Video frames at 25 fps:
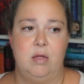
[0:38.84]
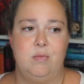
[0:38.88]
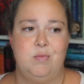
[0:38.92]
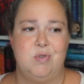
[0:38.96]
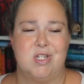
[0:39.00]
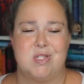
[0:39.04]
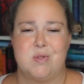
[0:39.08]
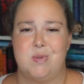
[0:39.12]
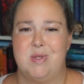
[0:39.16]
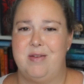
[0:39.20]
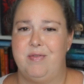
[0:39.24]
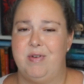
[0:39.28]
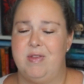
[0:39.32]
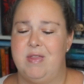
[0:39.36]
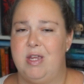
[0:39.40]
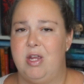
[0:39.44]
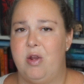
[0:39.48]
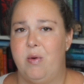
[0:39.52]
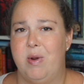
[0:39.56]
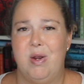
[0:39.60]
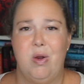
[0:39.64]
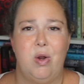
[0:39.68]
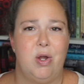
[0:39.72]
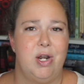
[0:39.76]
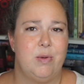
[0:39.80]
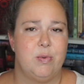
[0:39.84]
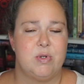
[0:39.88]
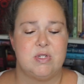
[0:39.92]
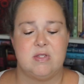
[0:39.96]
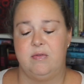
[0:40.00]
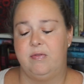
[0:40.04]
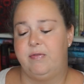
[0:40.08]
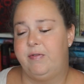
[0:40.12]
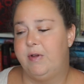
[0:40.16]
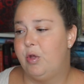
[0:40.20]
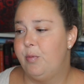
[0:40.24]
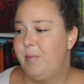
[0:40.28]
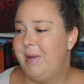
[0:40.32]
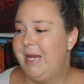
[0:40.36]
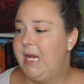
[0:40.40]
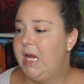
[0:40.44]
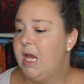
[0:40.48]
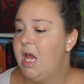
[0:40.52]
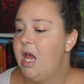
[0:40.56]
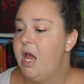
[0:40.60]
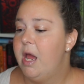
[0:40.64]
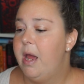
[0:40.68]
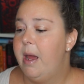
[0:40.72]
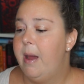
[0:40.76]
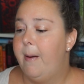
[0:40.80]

just with everything going on. I wasn't filming,